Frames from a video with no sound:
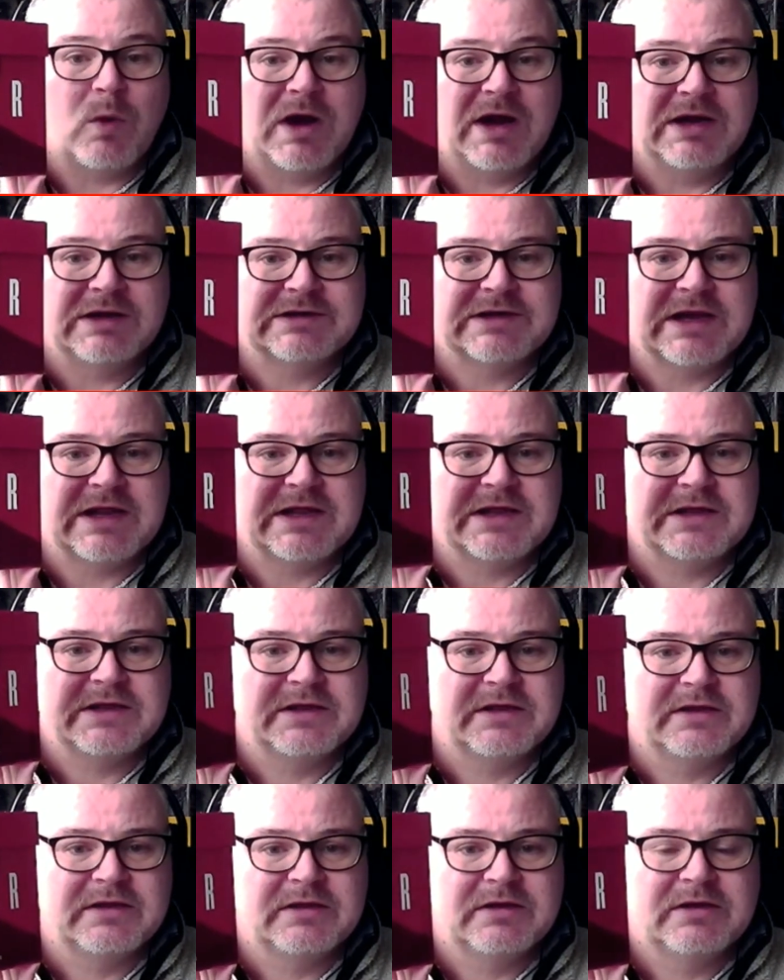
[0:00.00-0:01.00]
wildly,
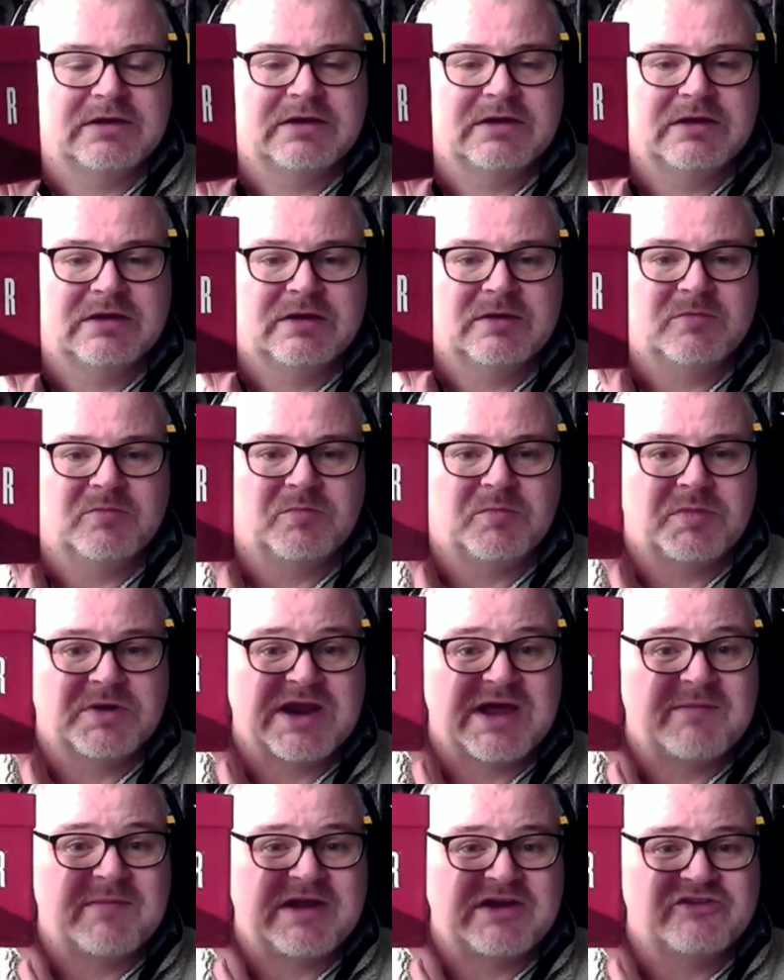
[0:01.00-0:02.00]
but
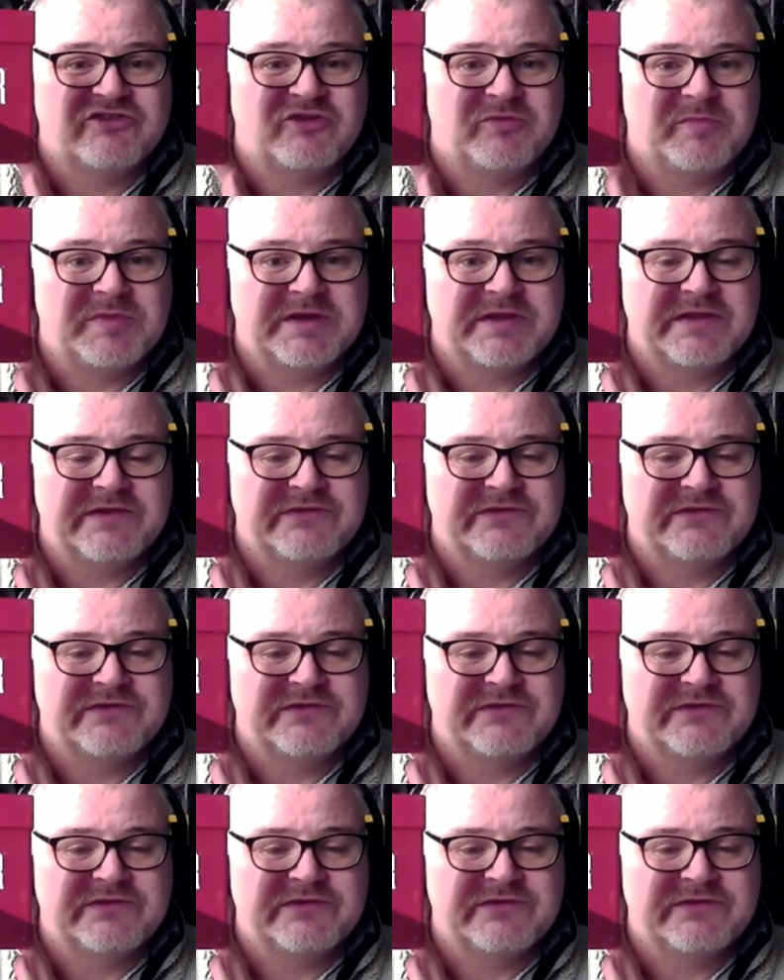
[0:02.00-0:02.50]
I managed to pick